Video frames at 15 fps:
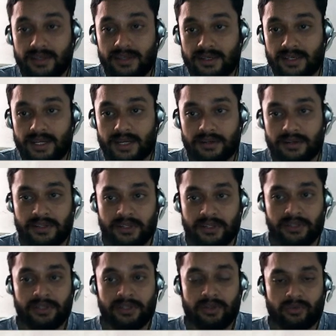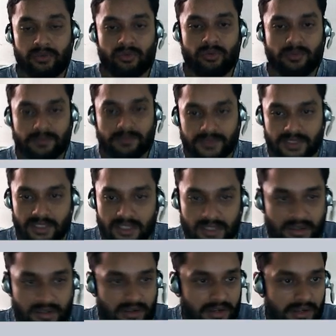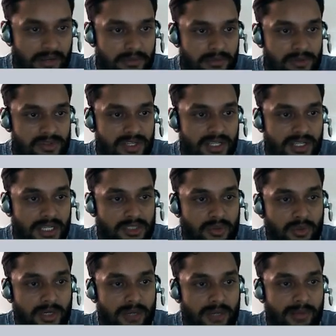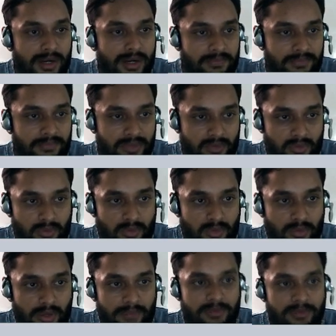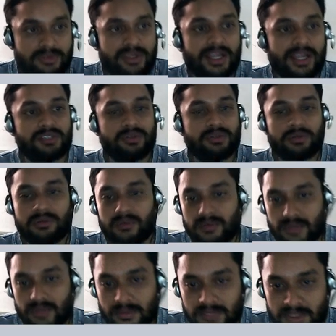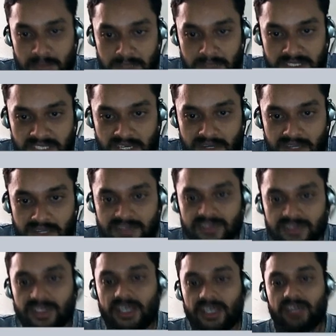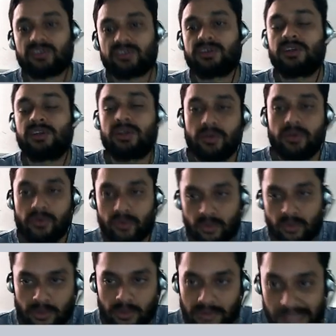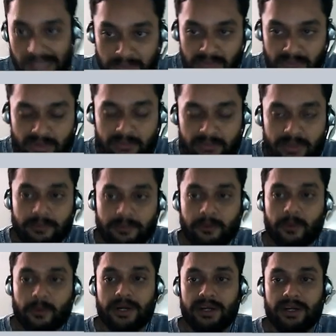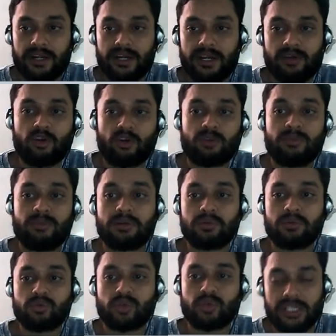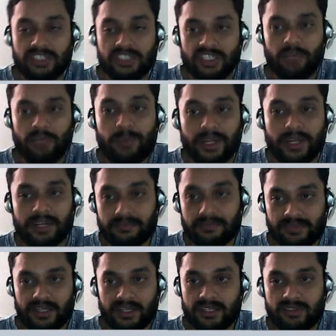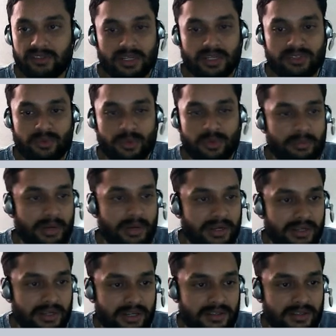correct. So I'm using extrude command. So I'm using extrude, I'm simply selecting the sketch. So depth will be provided normal to sketching plane, that is your extrude command, correct.